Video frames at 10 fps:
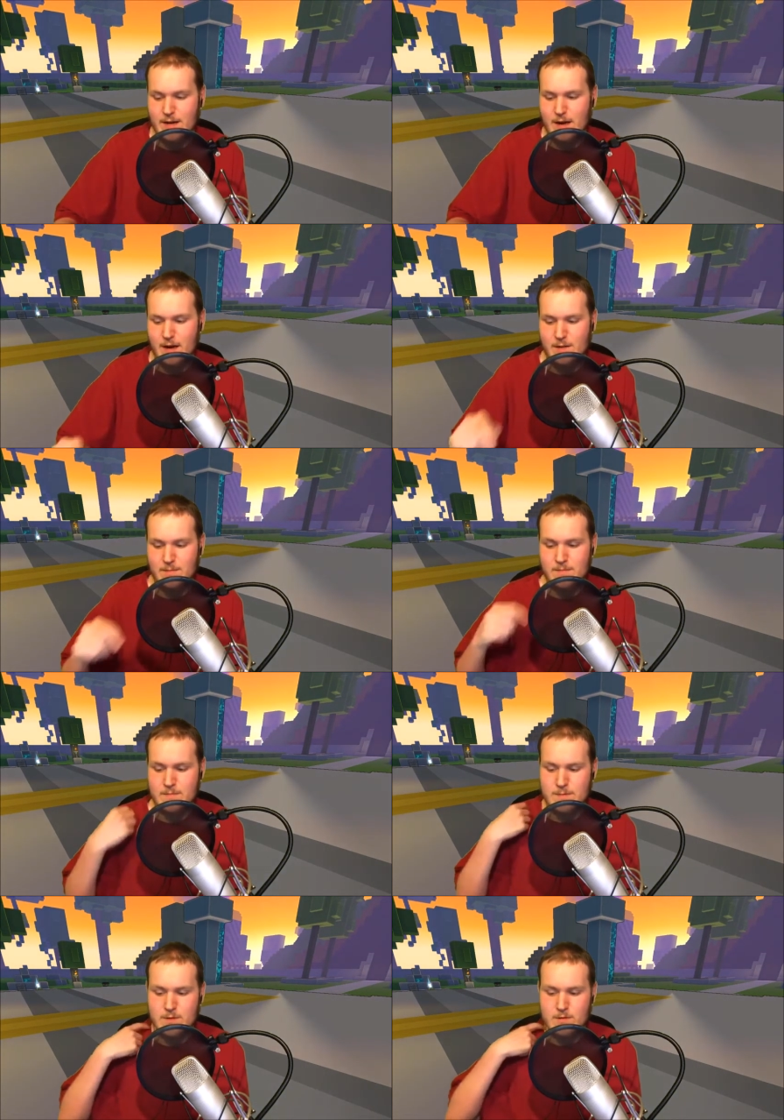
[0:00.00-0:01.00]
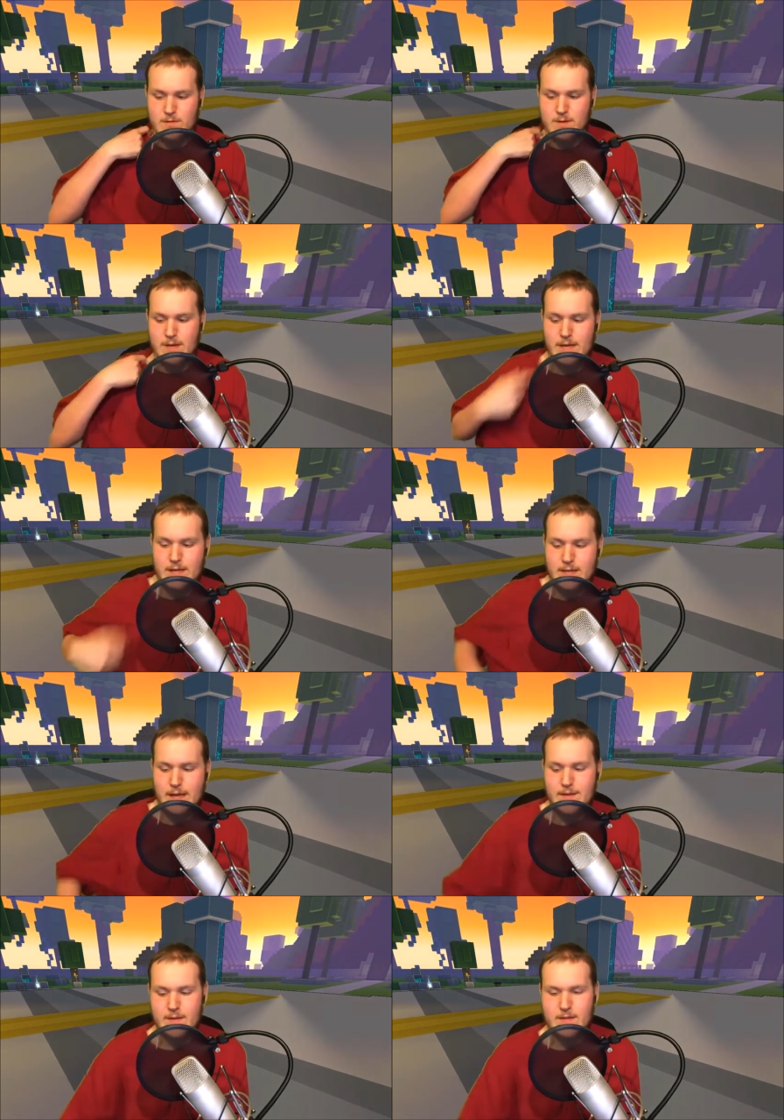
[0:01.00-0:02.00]
Um, so in
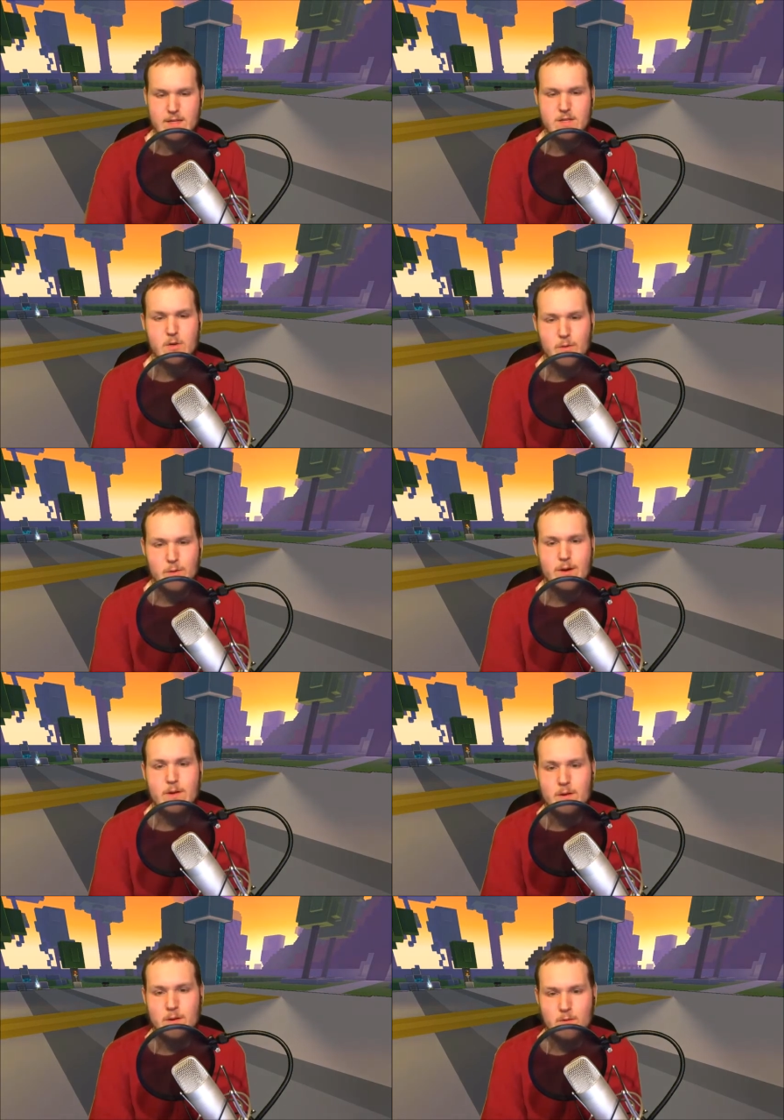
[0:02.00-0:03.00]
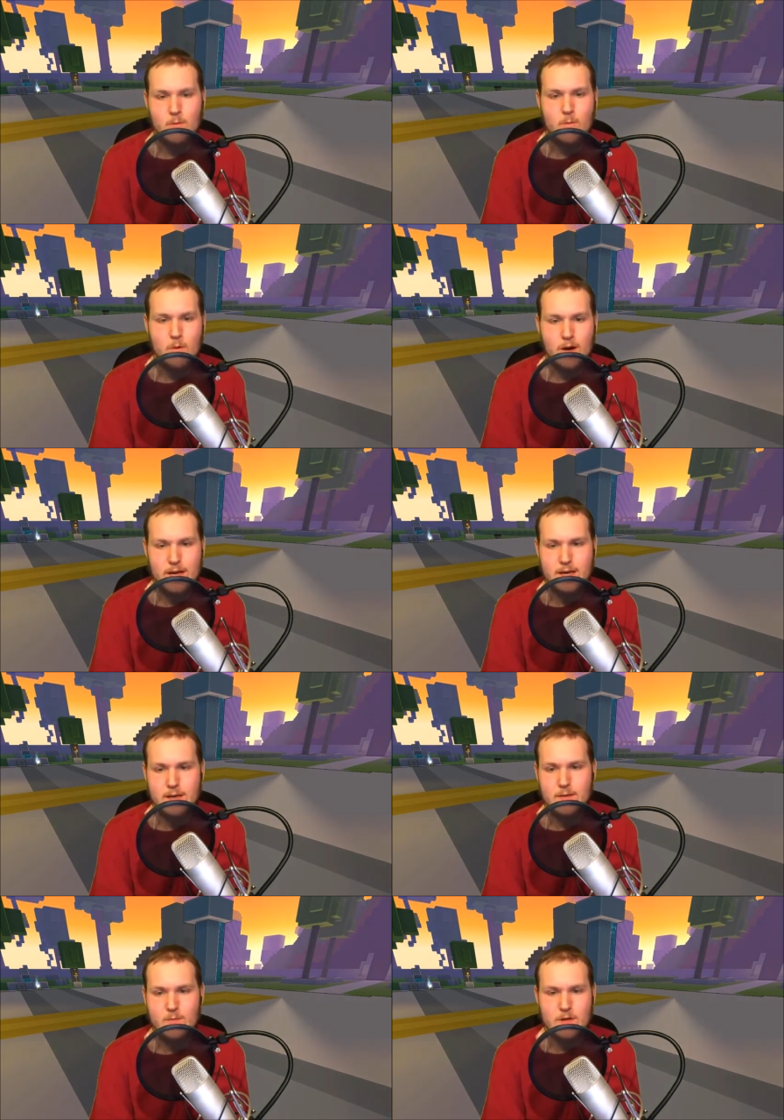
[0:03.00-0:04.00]
in the tutorial, what
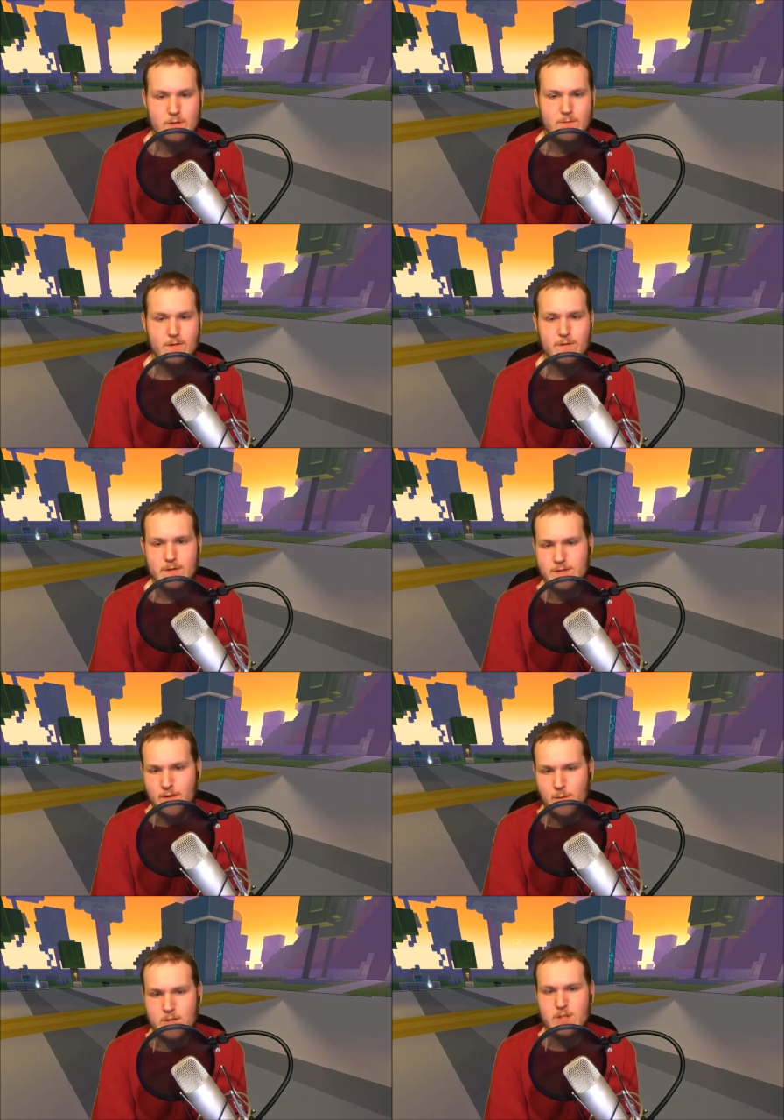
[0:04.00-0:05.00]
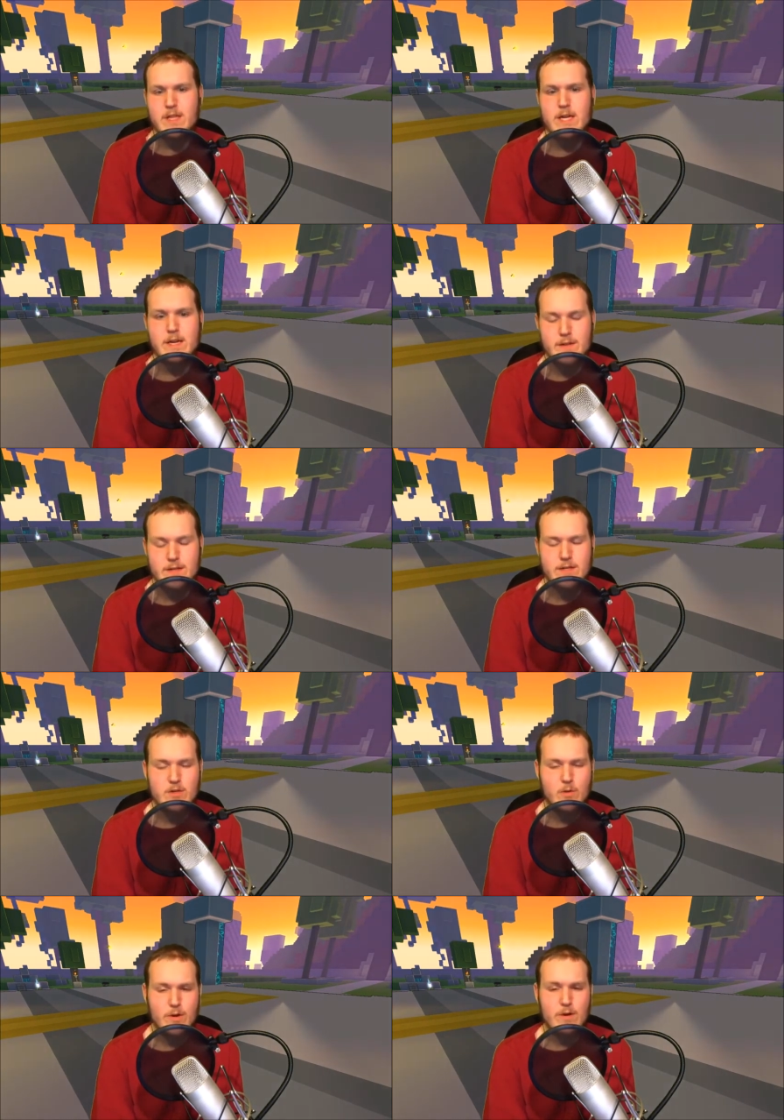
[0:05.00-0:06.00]
what well, first of all, what'd you think of the
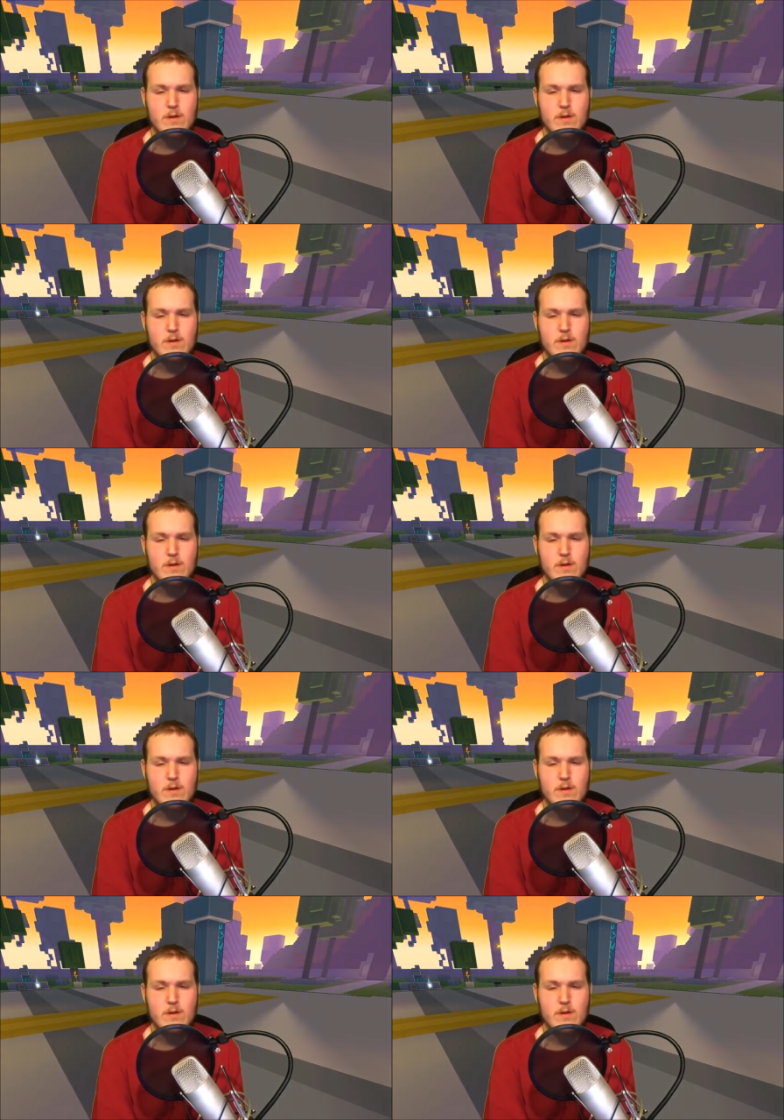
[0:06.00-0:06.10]
tutorial?